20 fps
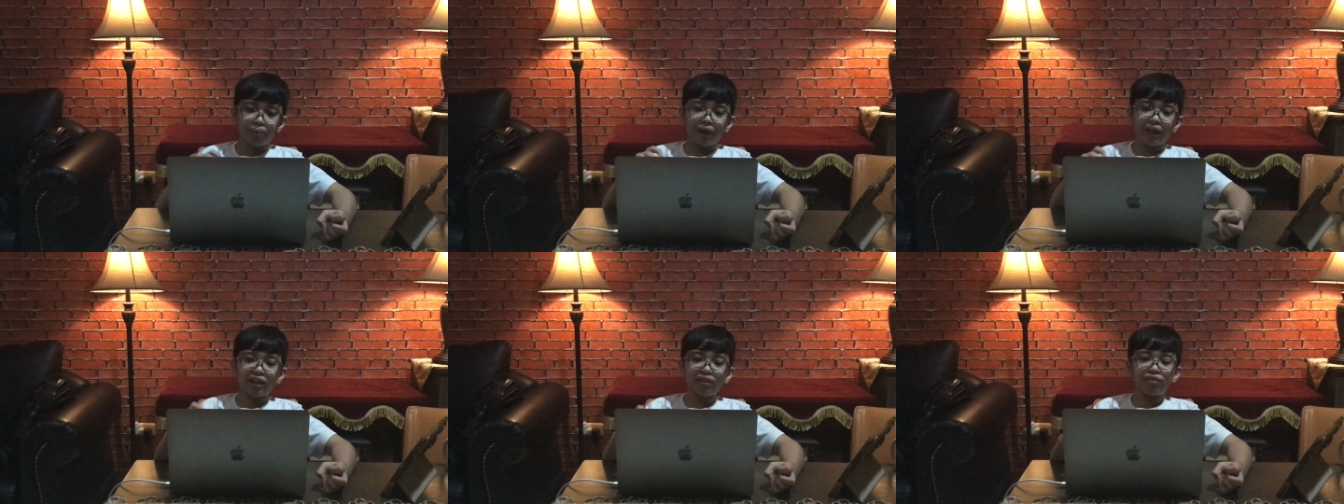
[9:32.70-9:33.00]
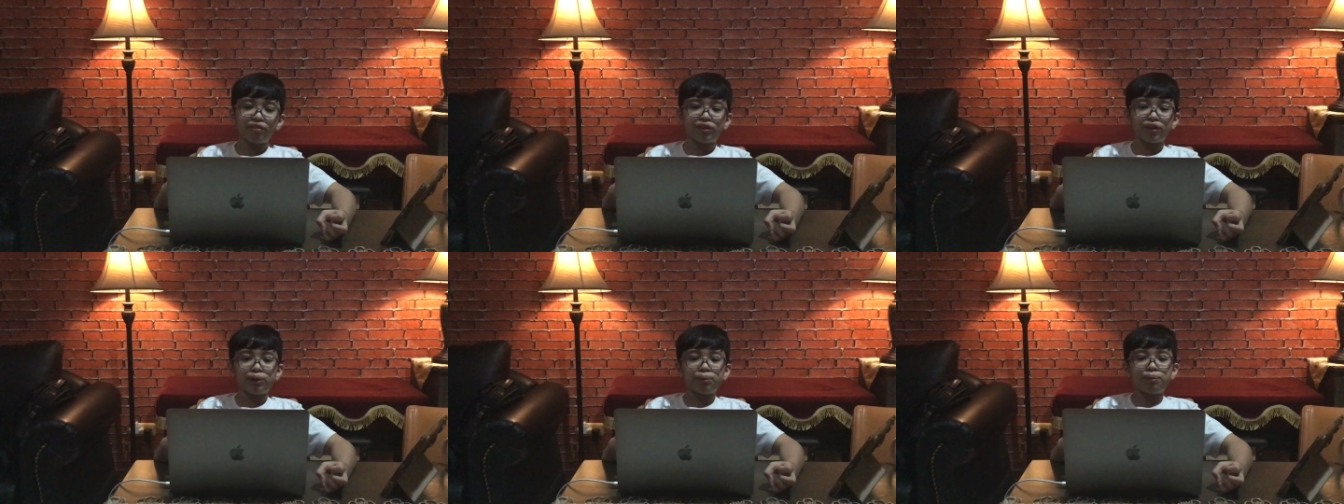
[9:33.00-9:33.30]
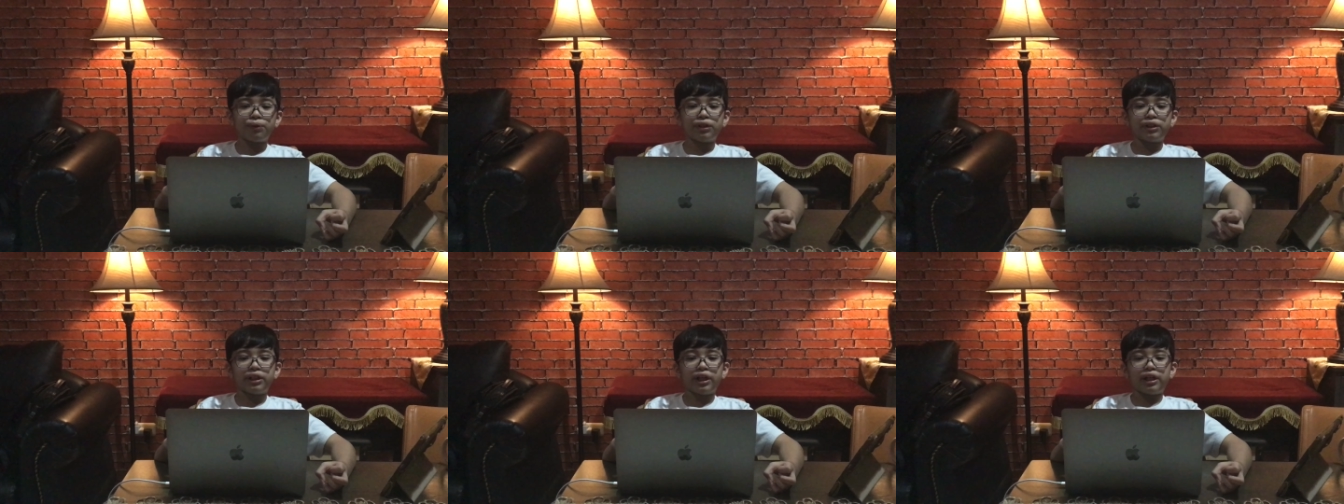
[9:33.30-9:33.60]
past versus
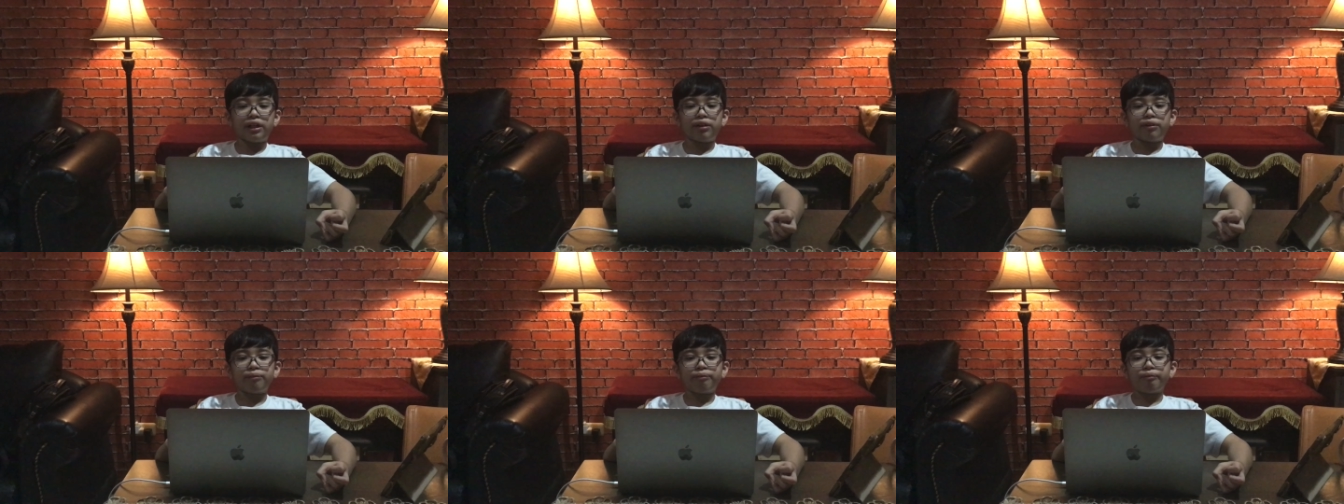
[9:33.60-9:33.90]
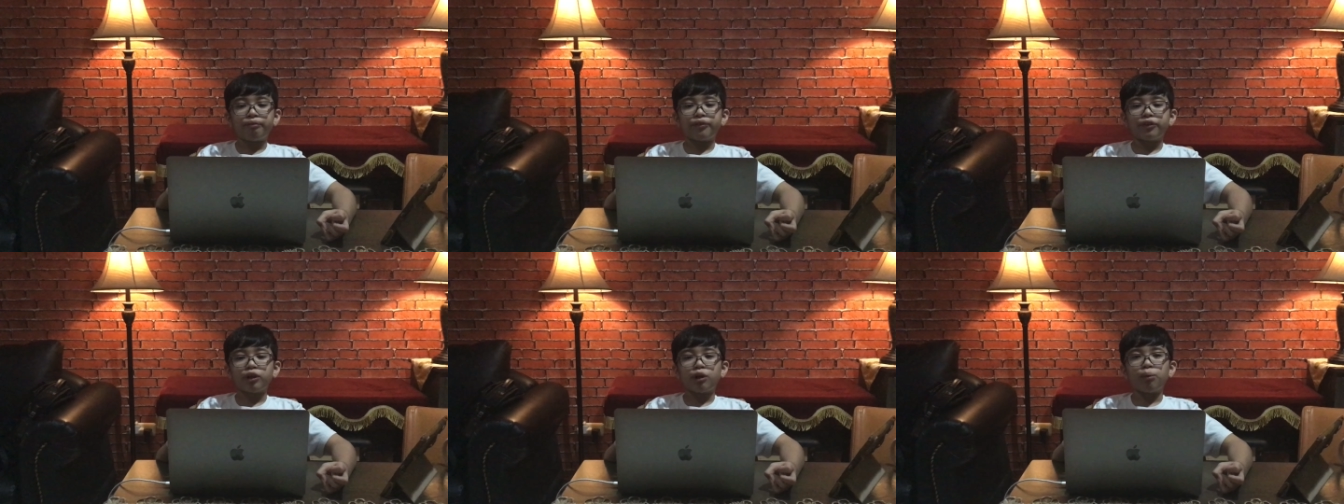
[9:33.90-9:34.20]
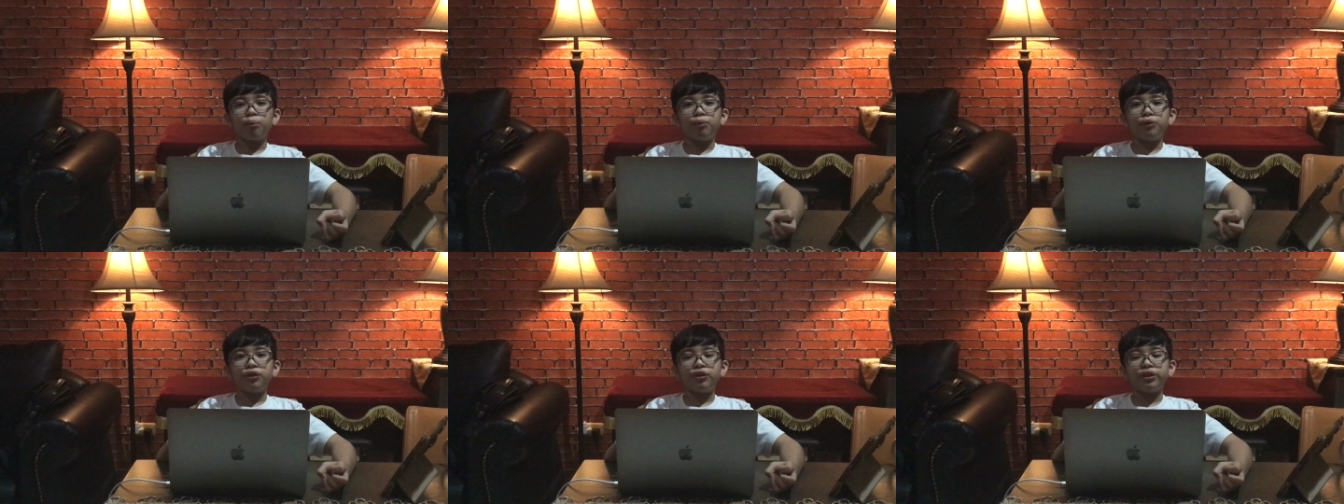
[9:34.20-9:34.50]
present.
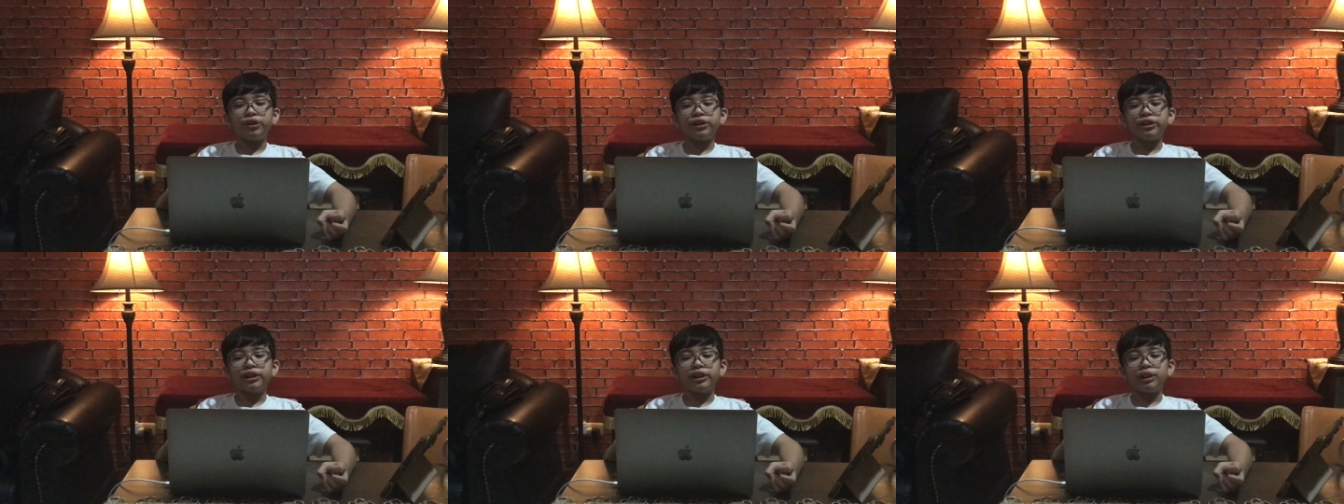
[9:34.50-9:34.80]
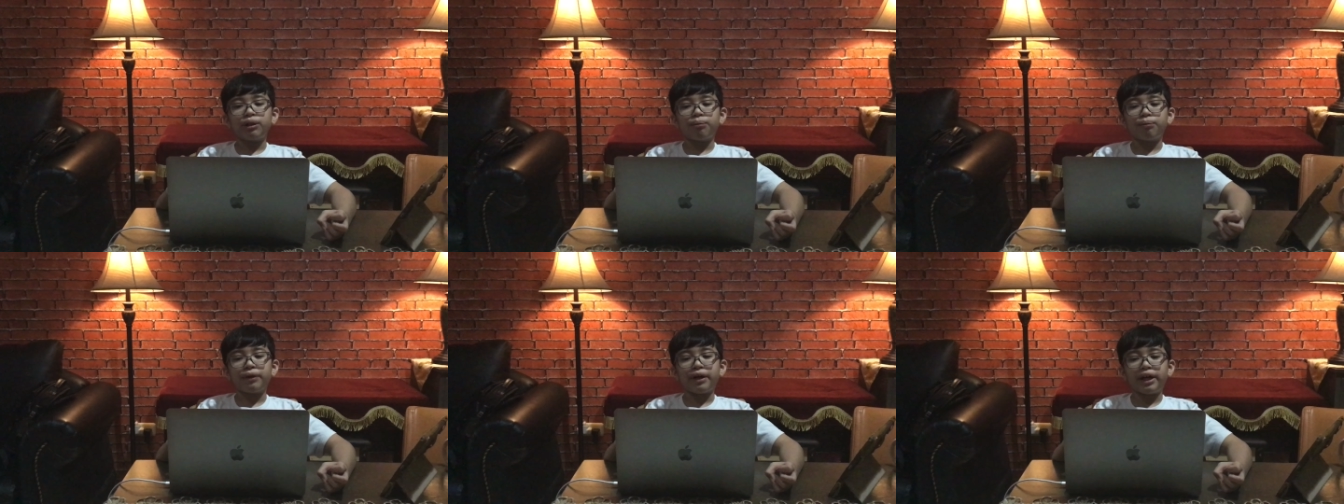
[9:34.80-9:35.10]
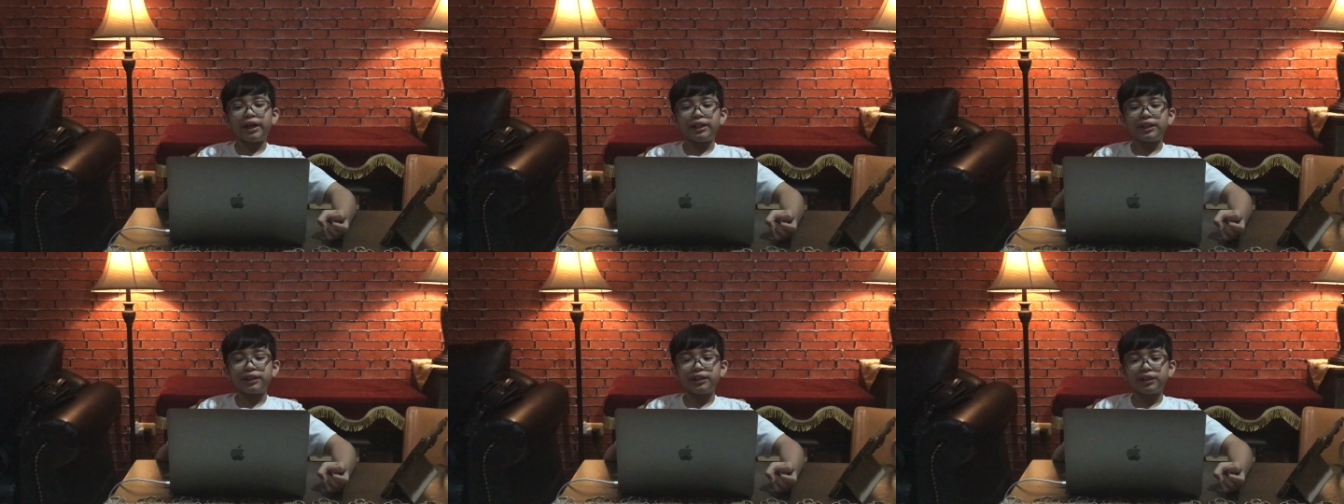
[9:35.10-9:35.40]
Computers in the
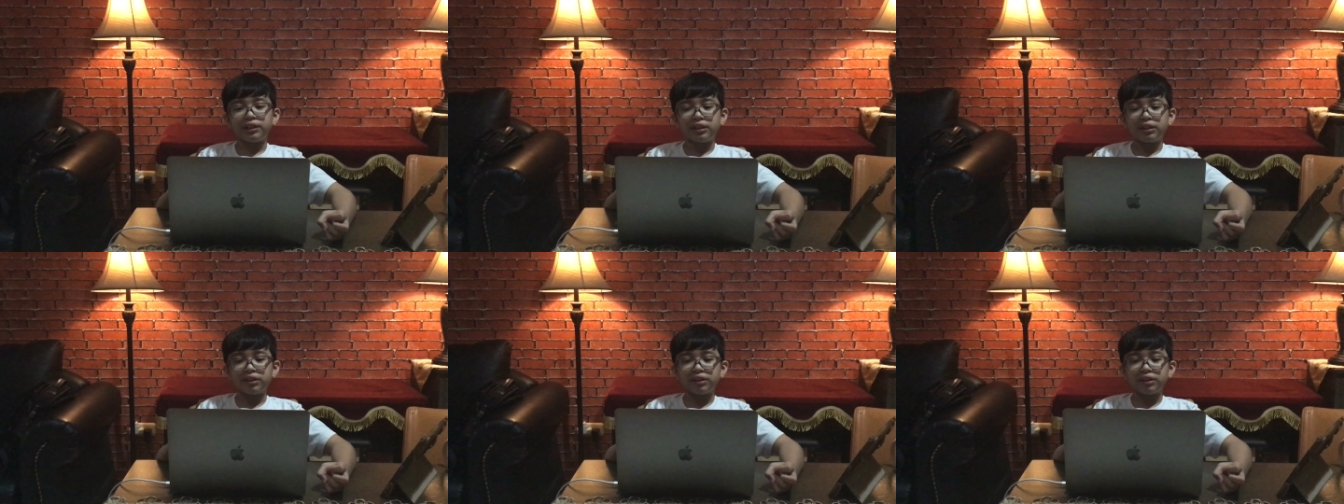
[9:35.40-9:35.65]
past.